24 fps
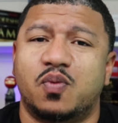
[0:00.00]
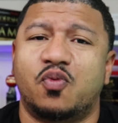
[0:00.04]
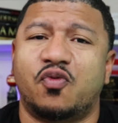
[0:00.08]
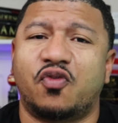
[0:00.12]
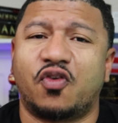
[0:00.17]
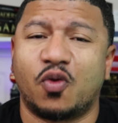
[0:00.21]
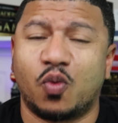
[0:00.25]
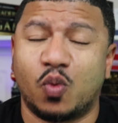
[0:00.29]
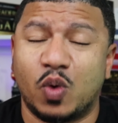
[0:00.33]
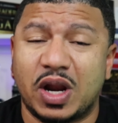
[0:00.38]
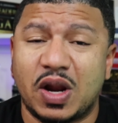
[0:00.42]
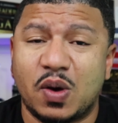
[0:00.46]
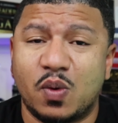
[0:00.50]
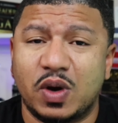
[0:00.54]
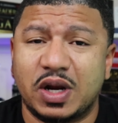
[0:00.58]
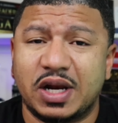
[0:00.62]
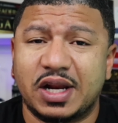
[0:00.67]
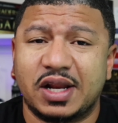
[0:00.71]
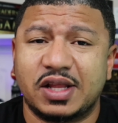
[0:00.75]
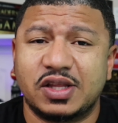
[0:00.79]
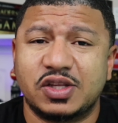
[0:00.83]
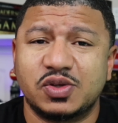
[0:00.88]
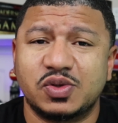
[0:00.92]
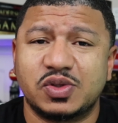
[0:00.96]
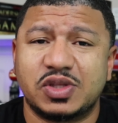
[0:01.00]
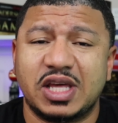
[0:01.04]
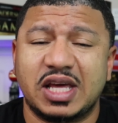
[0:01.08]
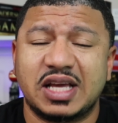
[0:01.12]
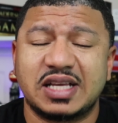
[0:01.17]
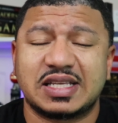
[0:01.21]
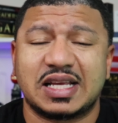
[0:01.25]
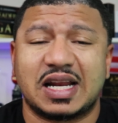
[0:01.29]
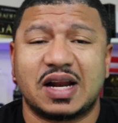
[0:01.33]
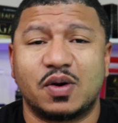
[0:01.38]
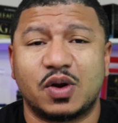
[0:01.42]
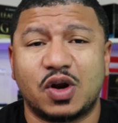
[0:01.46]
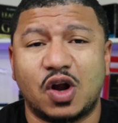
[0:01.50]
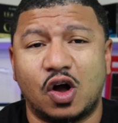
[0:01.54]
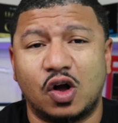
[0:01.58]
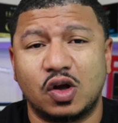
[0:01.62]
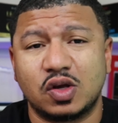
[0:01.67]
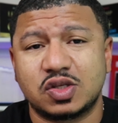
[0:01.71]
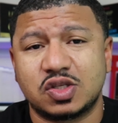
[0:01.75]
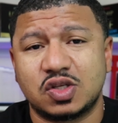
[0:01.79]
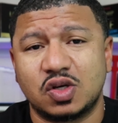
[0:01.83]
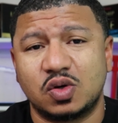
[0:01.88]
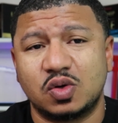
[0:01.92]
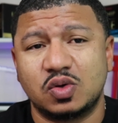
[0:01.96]
for when I wanted to do things, and I would
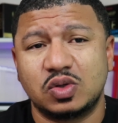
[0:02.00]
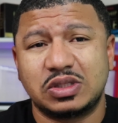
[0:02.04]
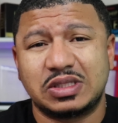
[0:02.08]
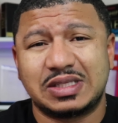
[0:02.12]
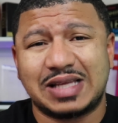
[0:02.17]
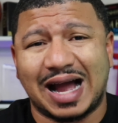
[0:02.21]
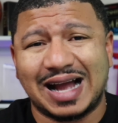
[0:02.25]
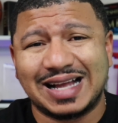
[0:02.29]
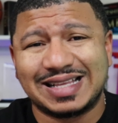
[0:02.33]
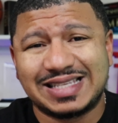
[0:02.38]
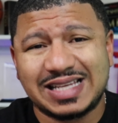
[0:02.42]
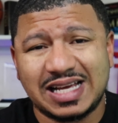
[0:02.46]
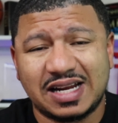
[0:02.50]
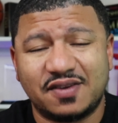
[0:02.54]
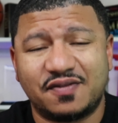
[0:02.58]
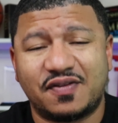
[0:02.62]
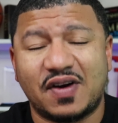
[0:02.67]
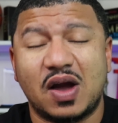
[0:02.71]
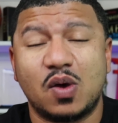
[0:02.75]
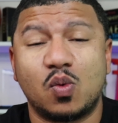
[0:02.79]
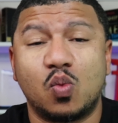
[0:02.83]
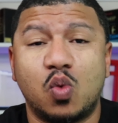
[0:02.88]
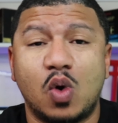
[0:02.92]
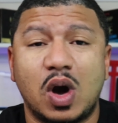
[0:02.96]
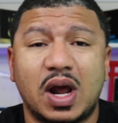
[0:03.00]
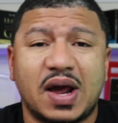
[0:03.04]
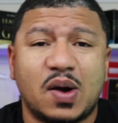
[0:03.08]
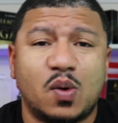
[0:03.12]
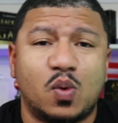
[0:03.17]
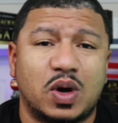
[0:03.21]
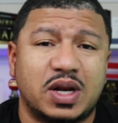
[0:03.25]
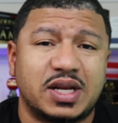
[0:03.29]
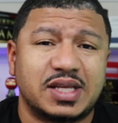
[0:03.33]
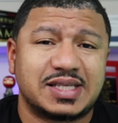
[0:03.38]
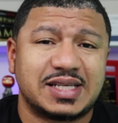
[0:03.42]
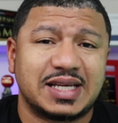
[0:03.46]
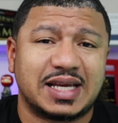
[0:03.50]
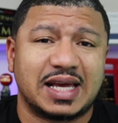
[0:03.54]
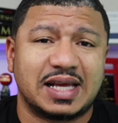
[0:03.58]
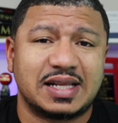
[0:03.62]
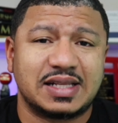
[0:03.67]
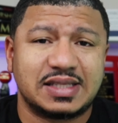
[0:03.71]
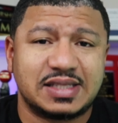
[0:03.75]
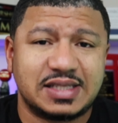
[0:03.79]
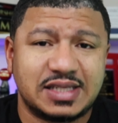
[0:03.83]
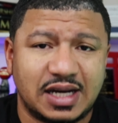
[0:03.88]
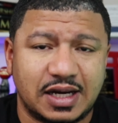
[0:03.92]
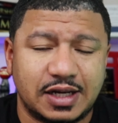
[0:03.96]
also identify what I wanted to
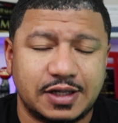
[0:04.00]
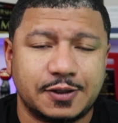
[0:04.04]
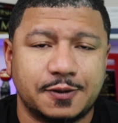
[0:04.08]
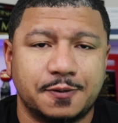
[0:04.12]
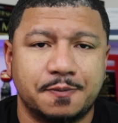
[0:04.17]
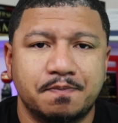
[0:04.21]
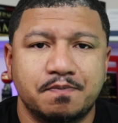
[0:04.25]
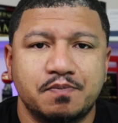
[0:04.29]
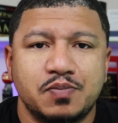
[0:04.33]
get done.